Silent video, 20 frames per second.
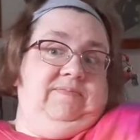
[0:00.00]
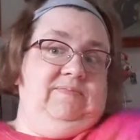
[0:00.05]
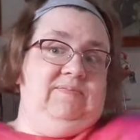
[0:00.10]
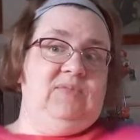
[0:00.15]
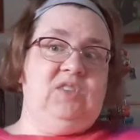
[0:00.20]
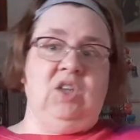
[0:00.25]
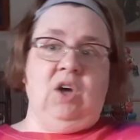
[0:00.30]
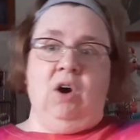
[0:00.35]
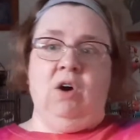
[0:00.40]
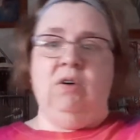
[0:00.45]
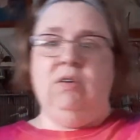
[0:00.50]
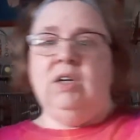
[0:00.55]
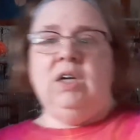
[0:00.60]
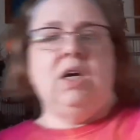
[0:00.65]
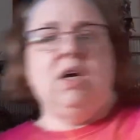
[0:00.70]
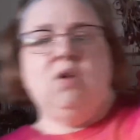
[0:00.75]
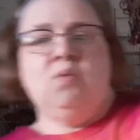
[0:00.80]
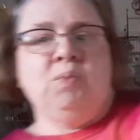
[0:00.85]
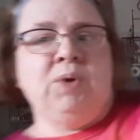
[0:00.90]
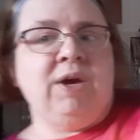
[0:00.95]
So
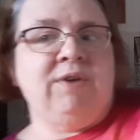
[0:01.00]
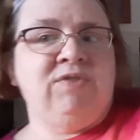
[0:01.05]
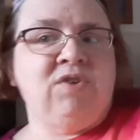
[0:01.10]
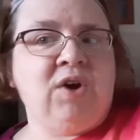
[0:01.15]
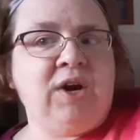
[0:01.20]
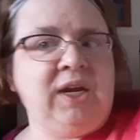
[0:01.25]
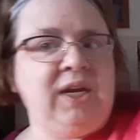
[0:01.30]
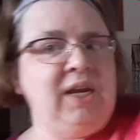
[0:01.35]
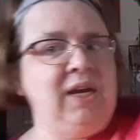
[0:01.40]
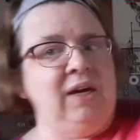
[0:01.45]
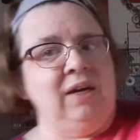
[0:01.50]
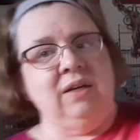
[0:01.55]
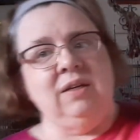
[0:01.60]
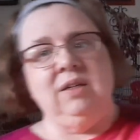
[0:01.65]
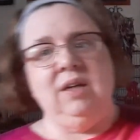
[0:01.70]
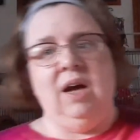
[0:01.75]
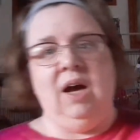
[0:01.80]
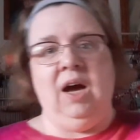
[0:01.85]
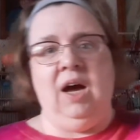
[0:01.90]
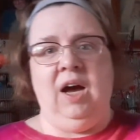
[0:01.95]
we have no idea.
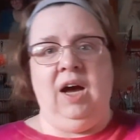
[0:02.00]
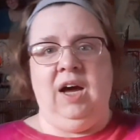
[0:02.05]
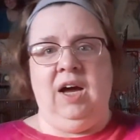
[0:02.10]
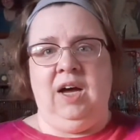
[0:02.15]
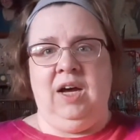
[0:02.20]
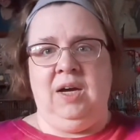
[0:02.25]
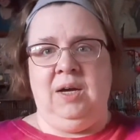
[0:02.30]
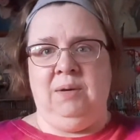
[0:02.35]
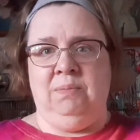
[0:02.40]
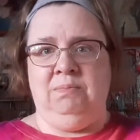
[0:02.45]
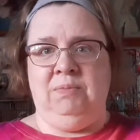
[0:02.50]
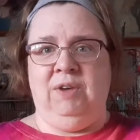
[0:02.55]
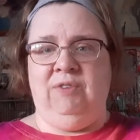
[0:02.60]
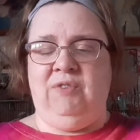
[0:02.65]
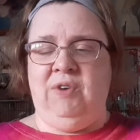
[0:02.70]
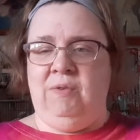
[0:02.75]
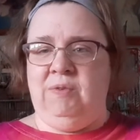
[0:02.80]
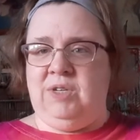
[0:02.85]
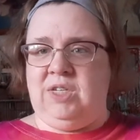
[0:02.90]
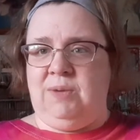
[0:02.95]
If
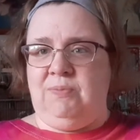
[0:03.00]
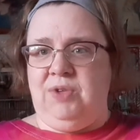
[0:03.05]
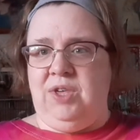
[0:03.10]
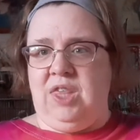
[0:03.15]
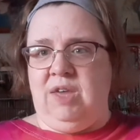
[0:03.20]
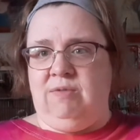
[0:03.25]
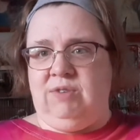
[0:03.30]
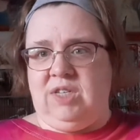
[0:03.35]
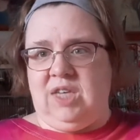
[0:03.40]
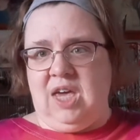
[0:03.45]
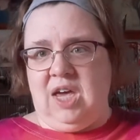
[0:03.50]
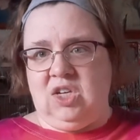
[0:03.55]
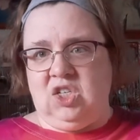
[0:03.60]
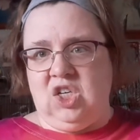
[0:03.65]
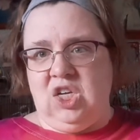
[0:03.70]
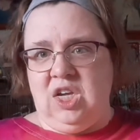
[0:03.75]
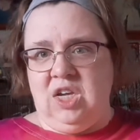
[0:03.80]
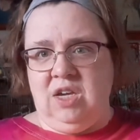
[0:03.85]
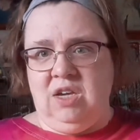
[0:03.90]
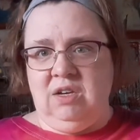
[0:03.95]
it was something that was
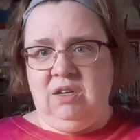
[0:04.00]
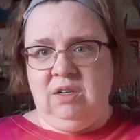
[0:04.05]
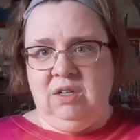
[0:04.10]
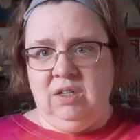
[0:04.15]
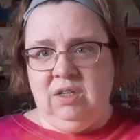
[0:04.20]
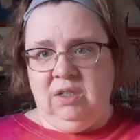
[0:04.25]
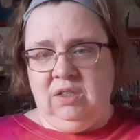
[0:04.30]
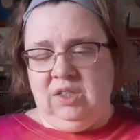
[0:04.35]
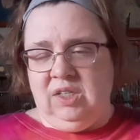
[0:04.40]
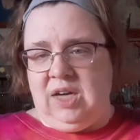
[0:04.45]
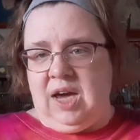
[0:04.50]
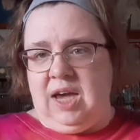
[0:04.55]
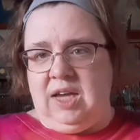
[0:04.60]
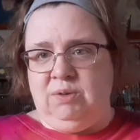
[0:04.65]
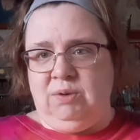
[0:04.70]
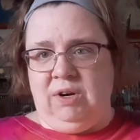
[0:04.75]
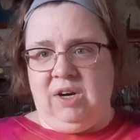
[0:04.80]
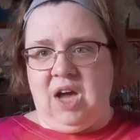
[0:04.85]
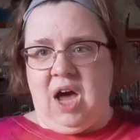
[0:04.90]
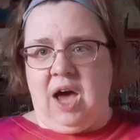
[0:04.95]
catchy, the guys
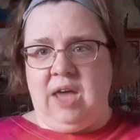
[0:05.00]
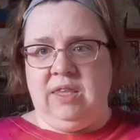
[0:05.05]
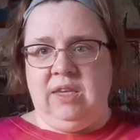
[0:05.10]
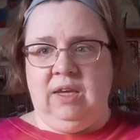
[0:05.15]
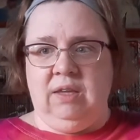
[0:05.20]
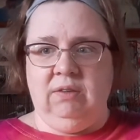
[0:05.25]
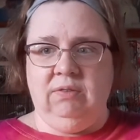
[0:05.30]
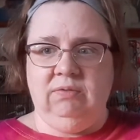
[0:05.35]
would have gotten it.